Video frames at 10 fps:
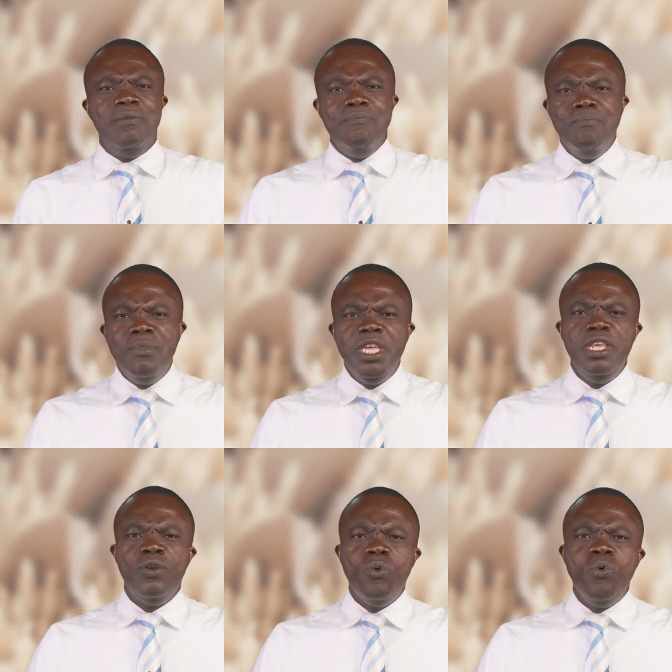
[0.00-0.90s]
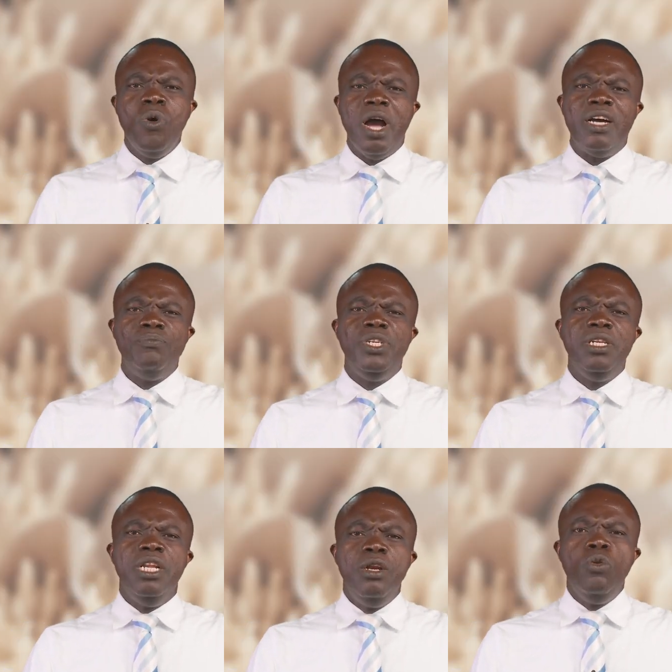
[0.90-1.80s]
many who had
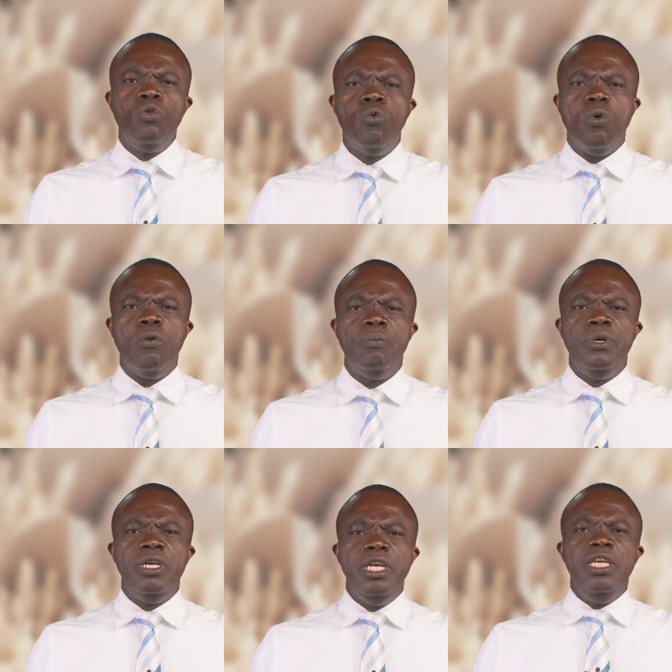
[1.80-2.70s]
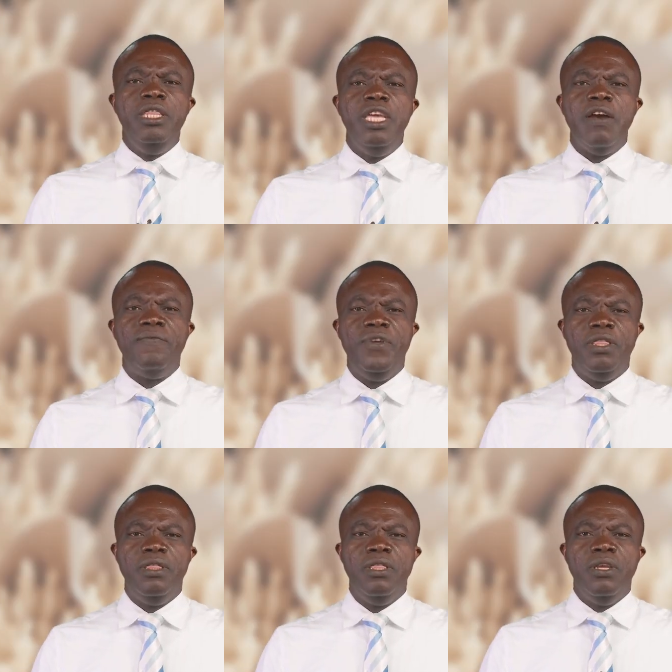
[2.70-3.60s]
been lukewarm in their
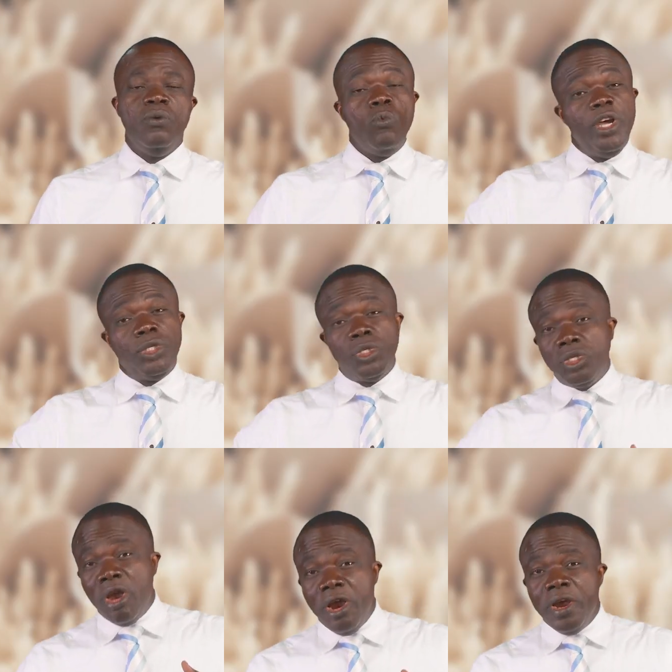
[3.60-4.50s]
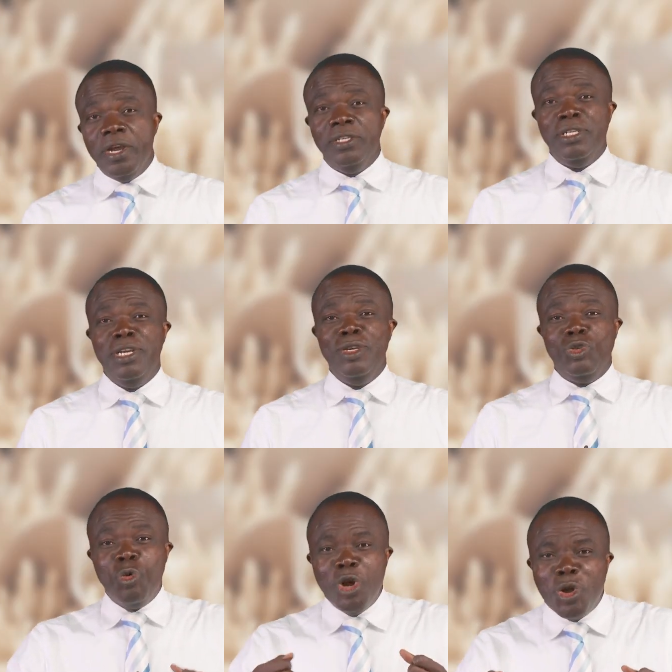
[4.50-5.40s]
faith were stirred
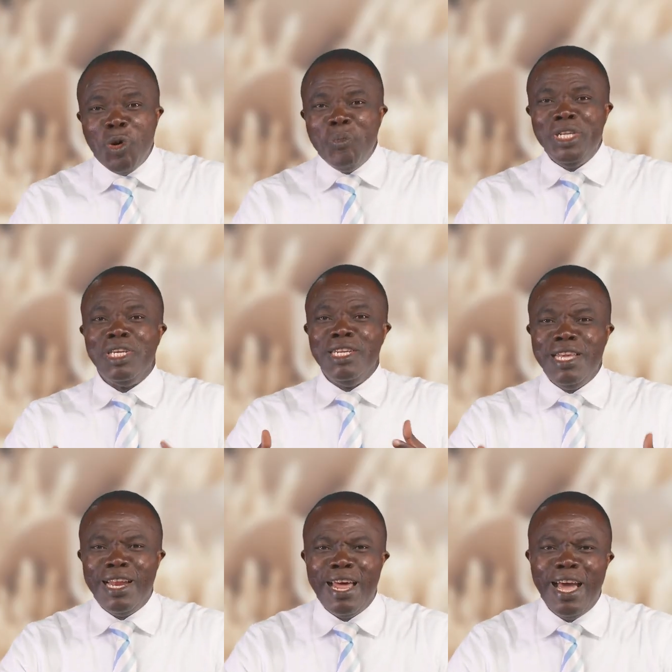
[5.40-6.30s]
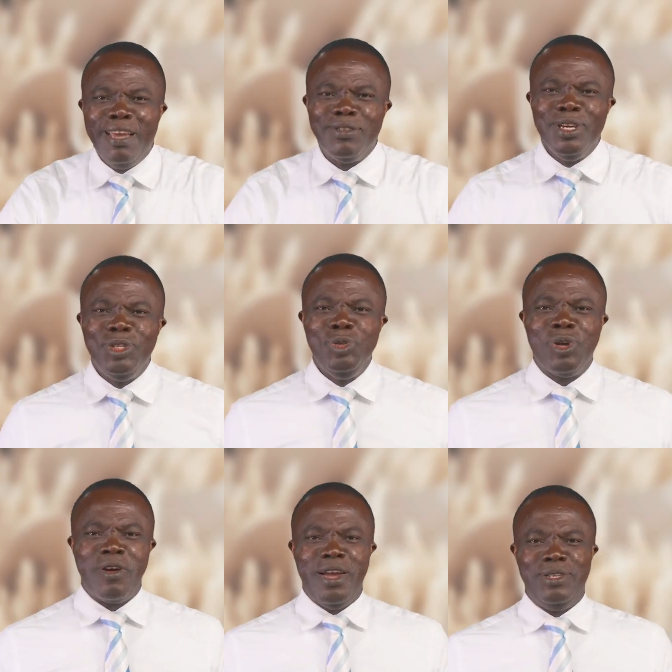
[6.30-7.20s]
to recommit their lives to
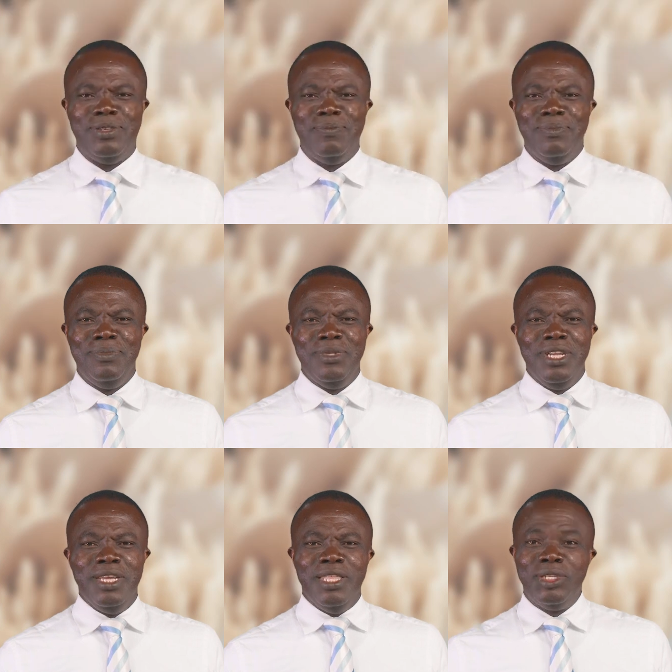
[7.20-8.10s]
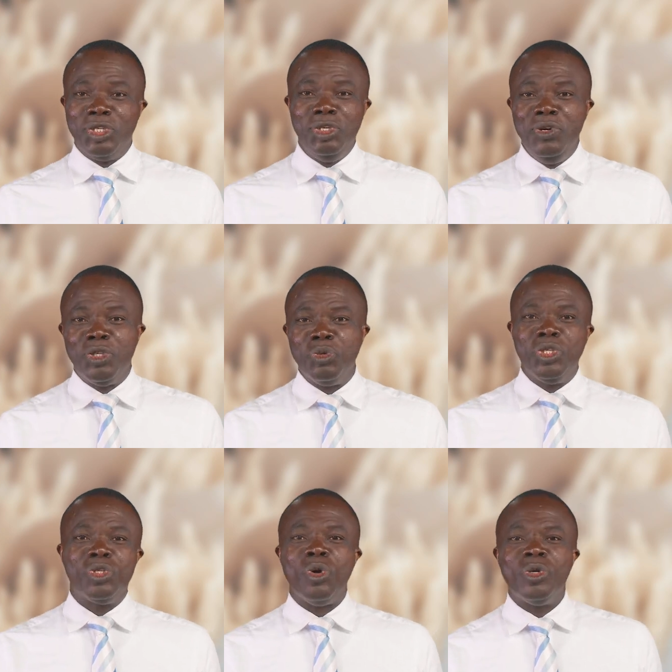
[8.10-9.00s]
Christ. The series
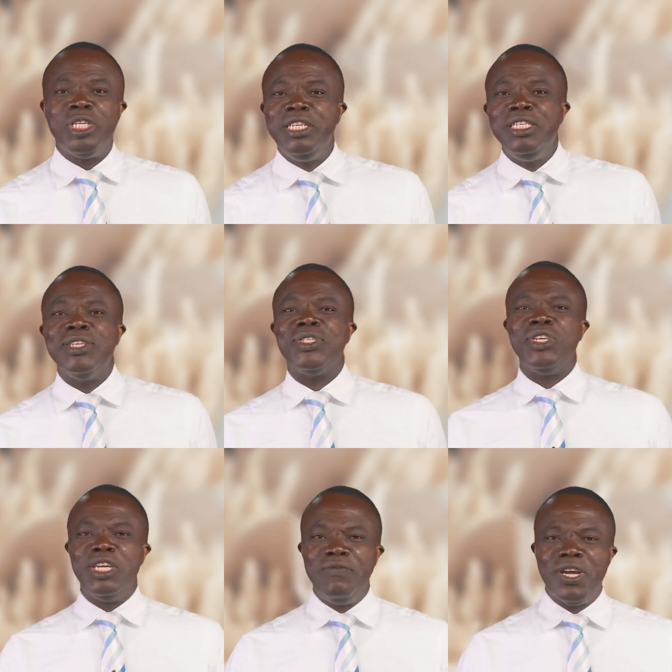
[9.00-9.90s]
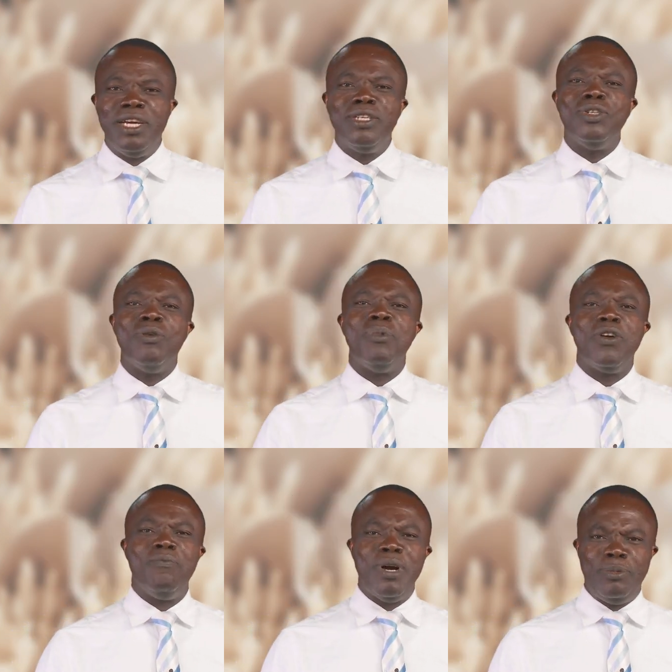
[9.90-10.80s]
resulted in a significant number
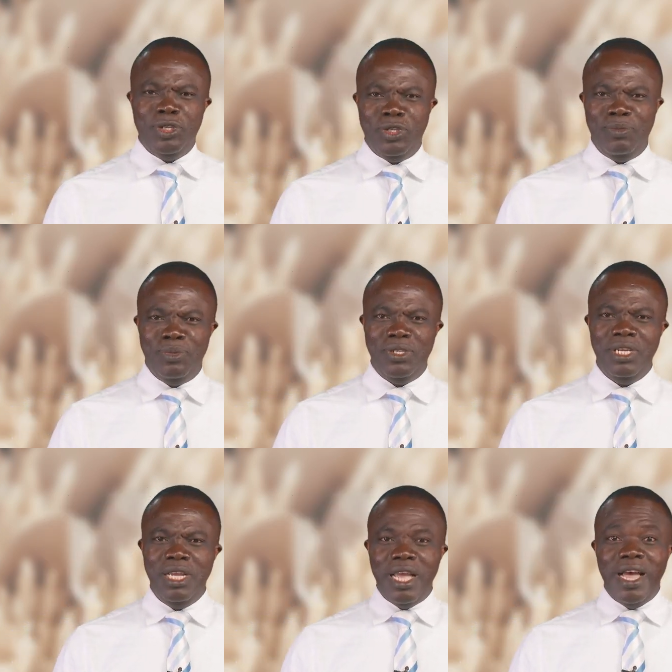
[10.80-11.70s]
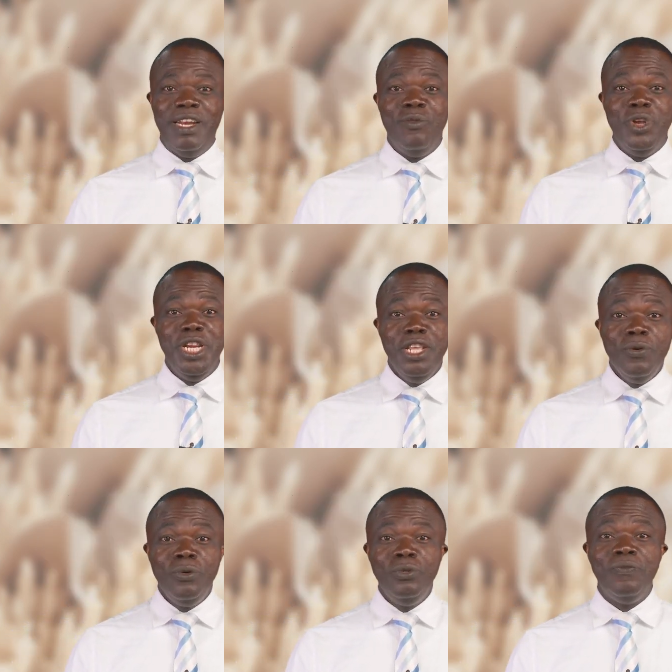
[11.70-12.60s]
of baptisms and a
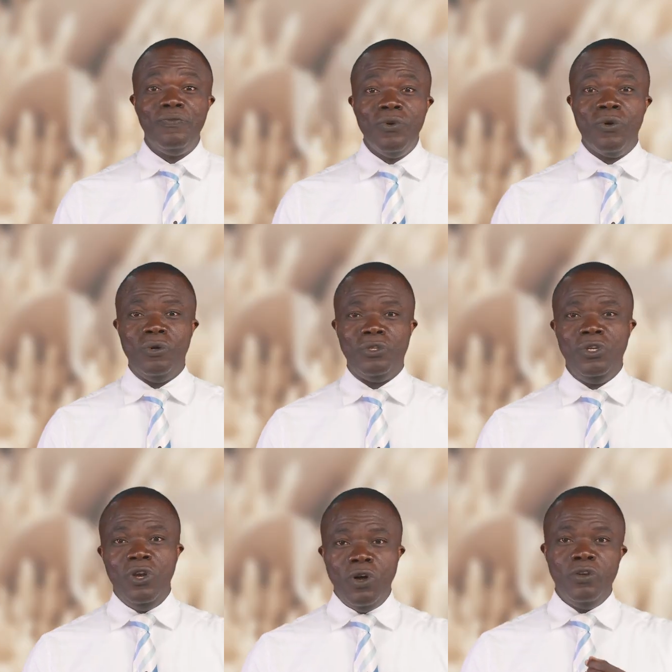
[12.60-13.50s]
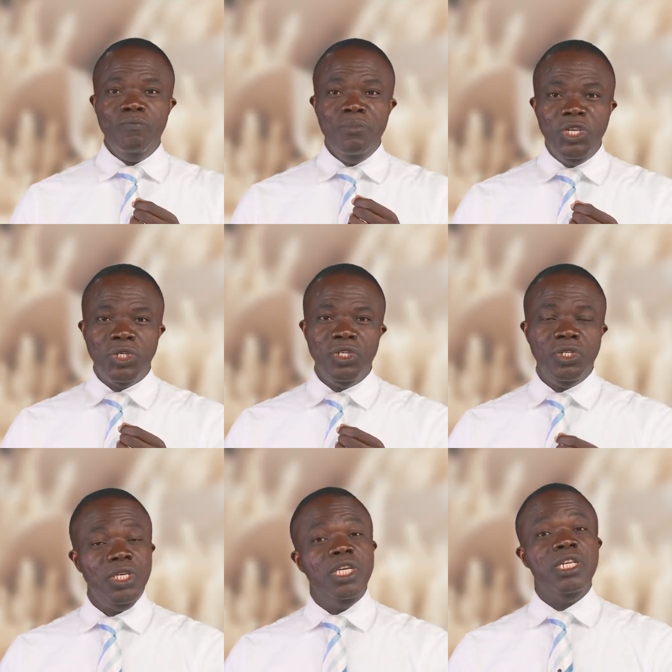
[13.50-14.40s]
renewed focus on
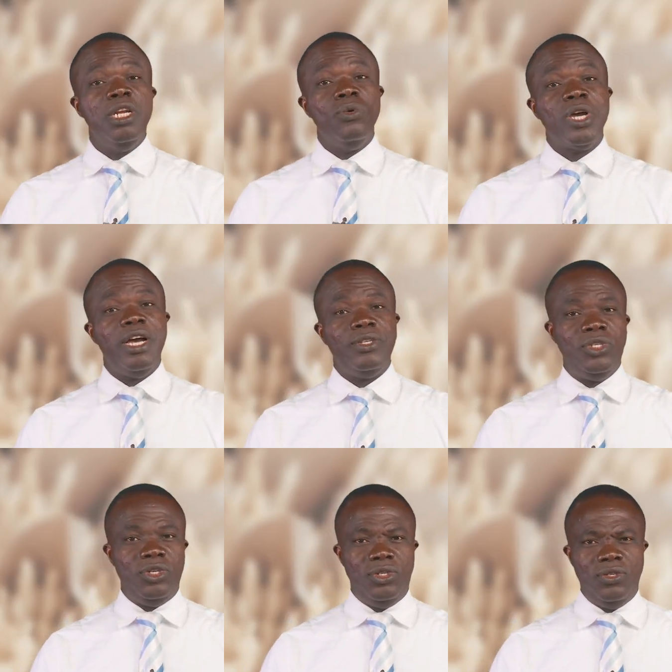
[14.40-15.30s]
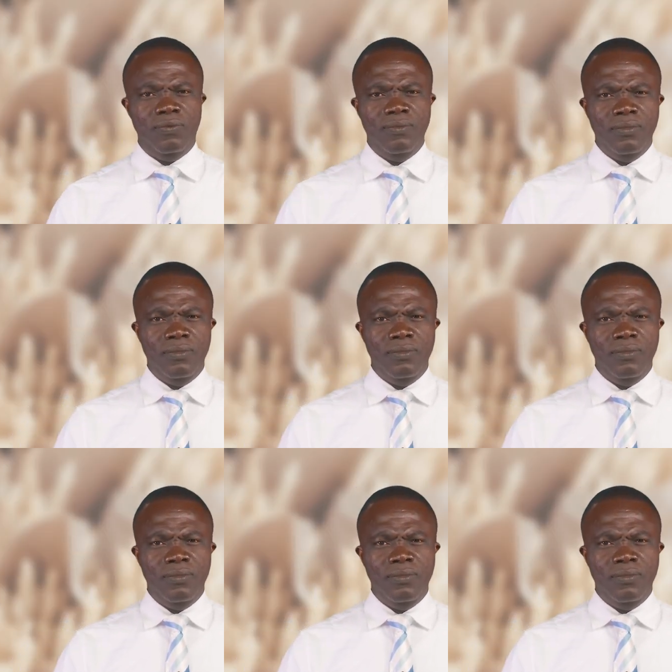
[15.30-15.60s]
mission in the local churches.